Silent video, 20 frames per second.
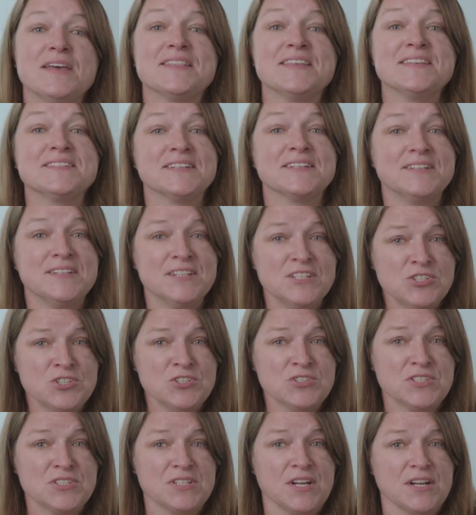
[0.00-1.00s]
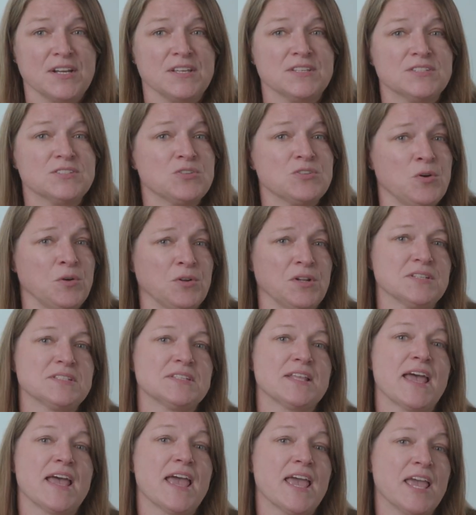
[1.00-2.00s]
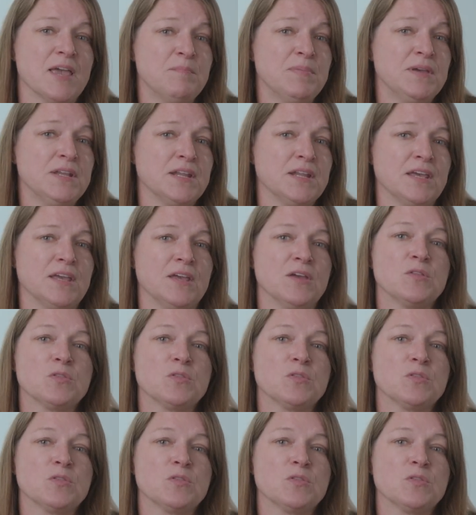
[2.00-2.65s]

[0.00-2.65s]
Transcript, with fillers: These initial studies told us that APD